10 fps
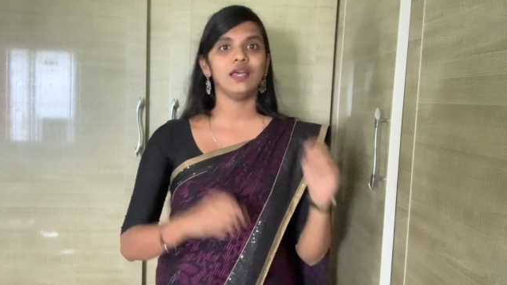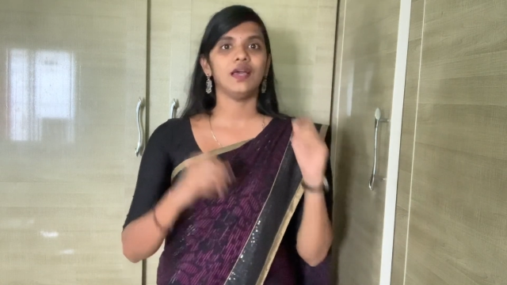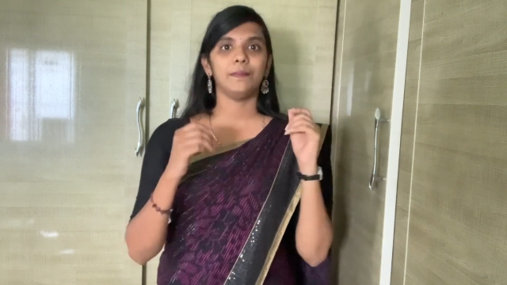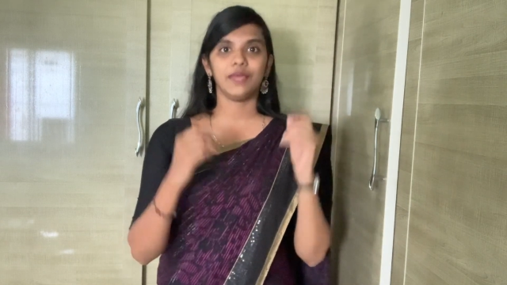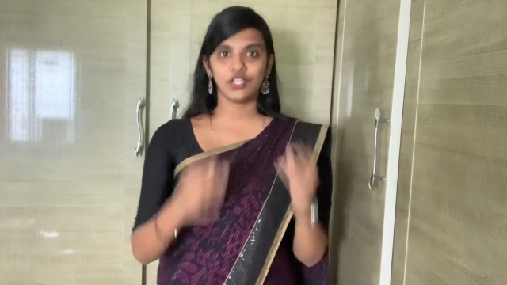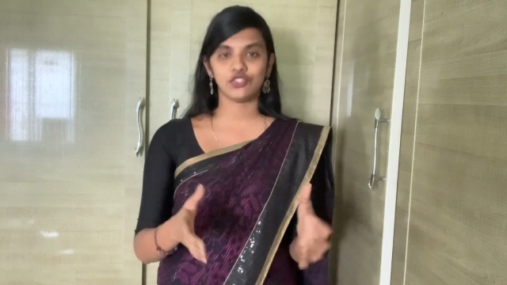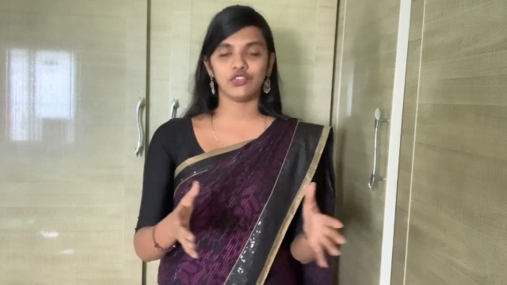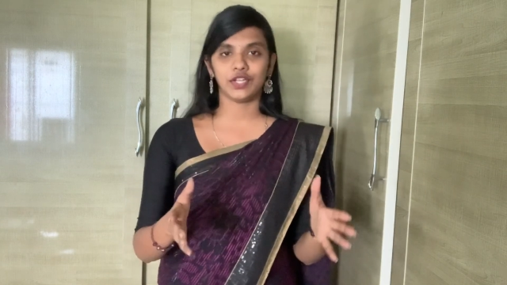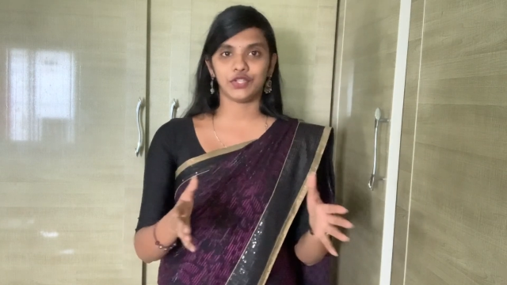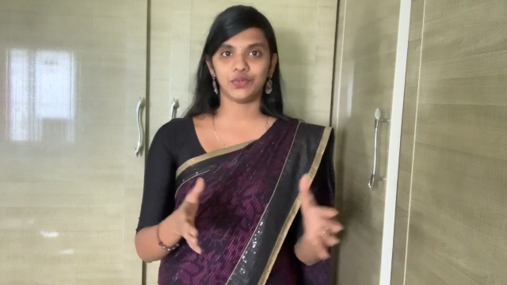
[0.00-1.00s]
Make sure
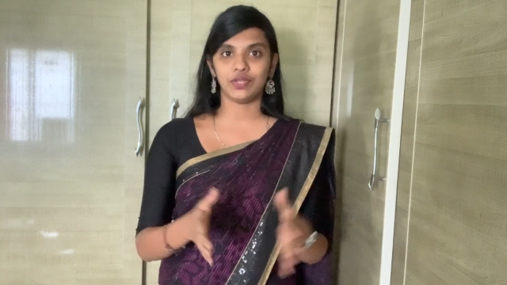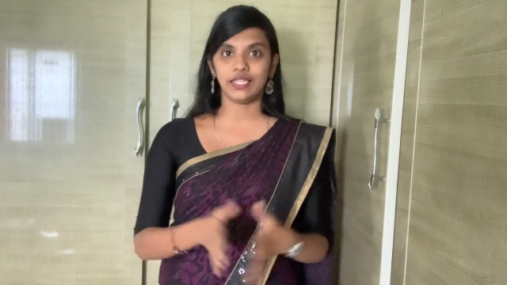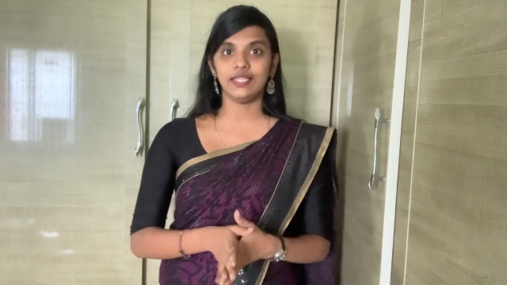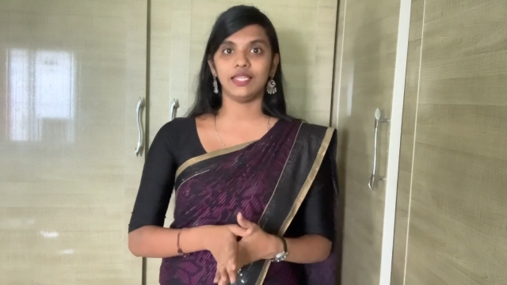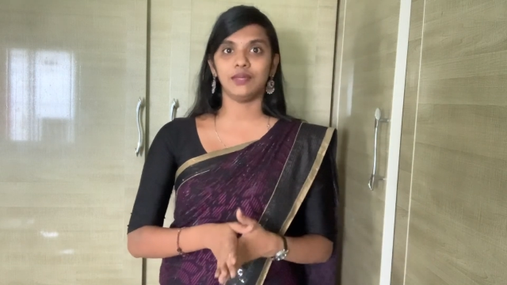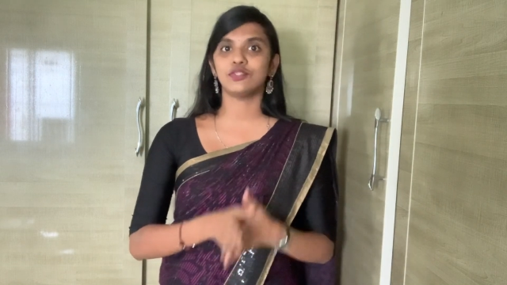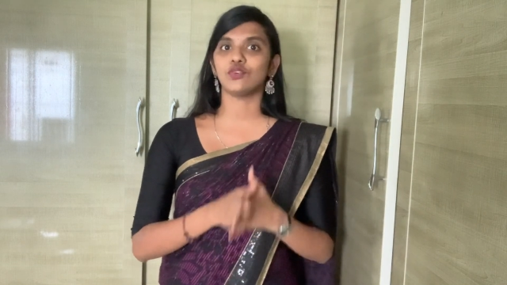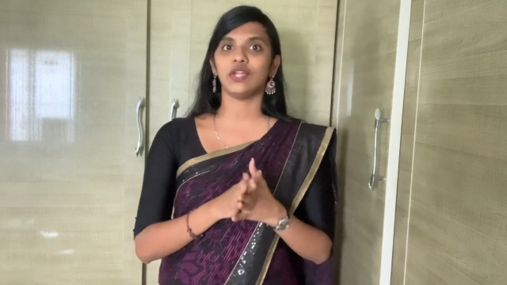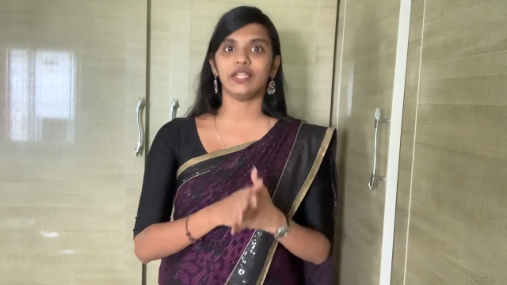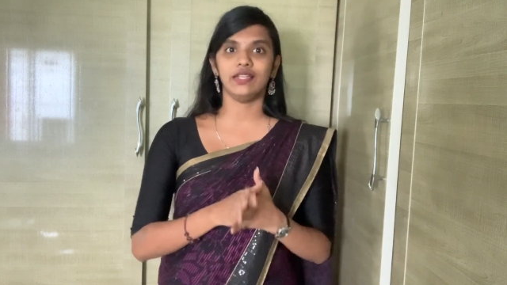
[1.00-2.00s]
that you read them so
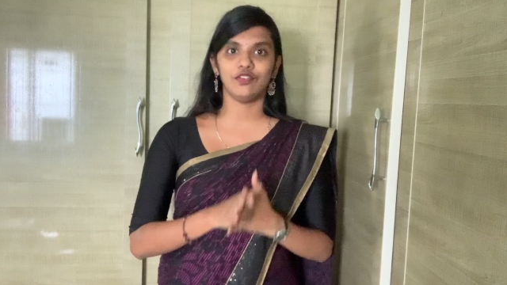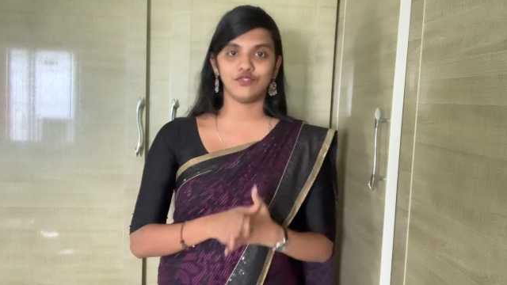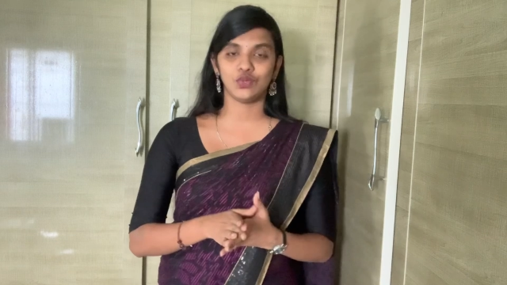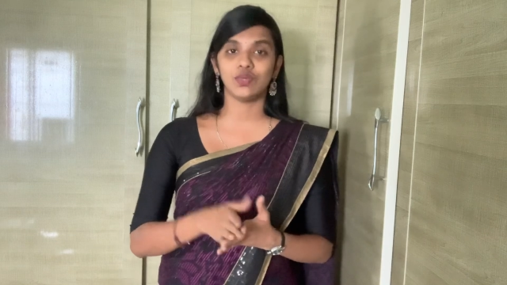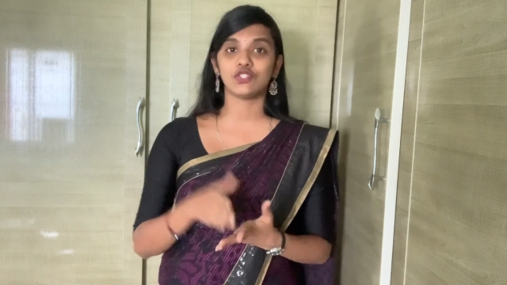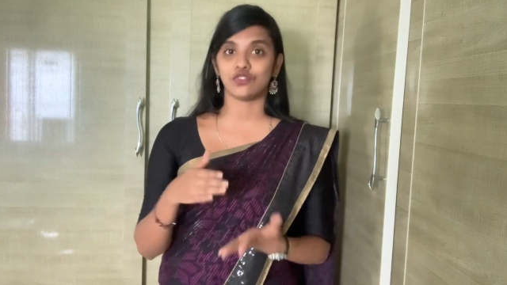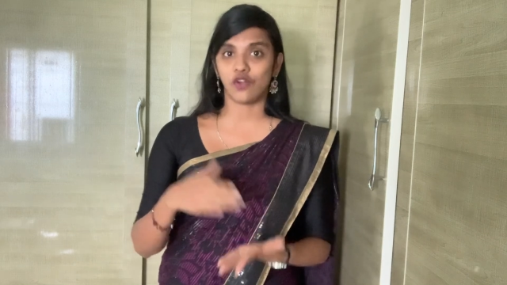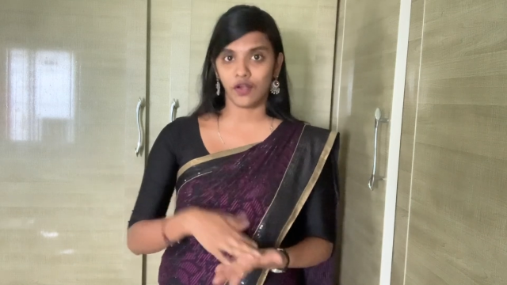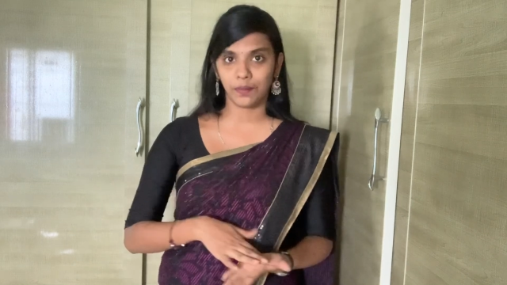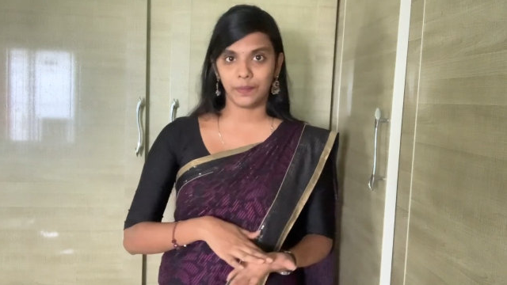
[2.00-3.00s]
that it gives you a
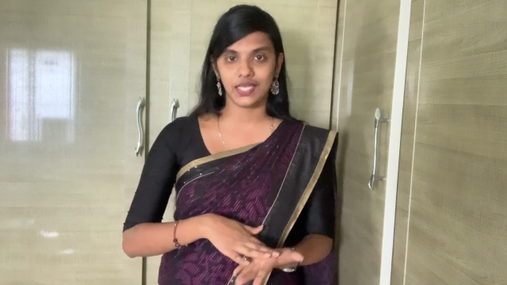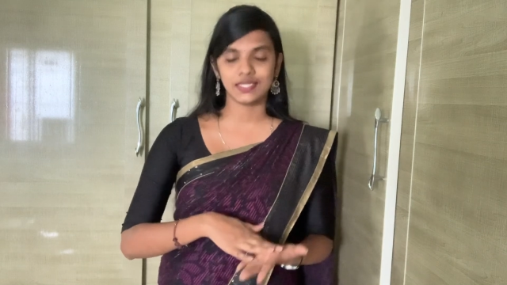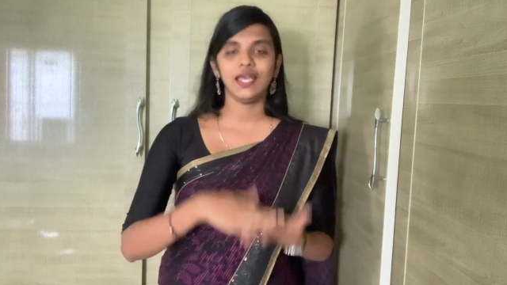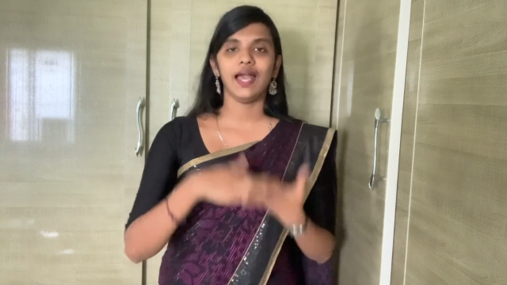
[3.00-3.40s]
strong base.